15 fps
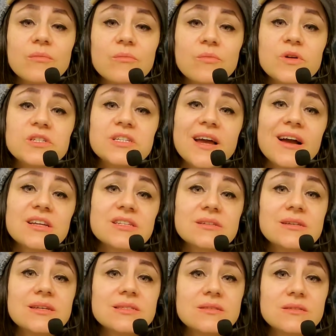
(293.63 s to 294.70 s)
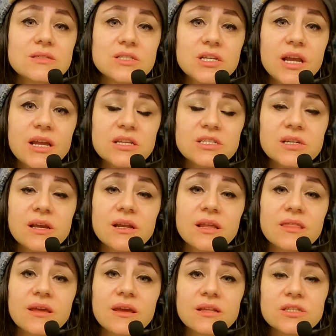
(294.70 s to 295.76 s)
which actually isn't changing
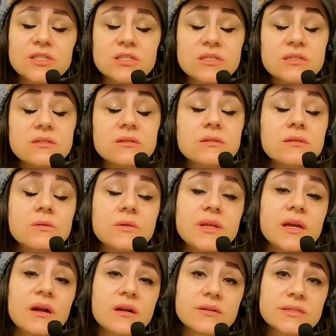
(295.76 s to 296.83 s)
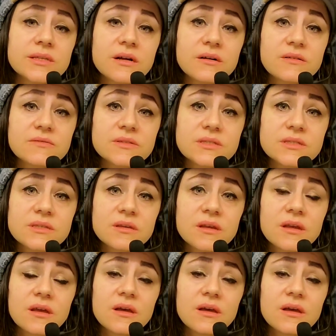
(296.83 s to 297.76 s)
anything. It's just deluding ourselves.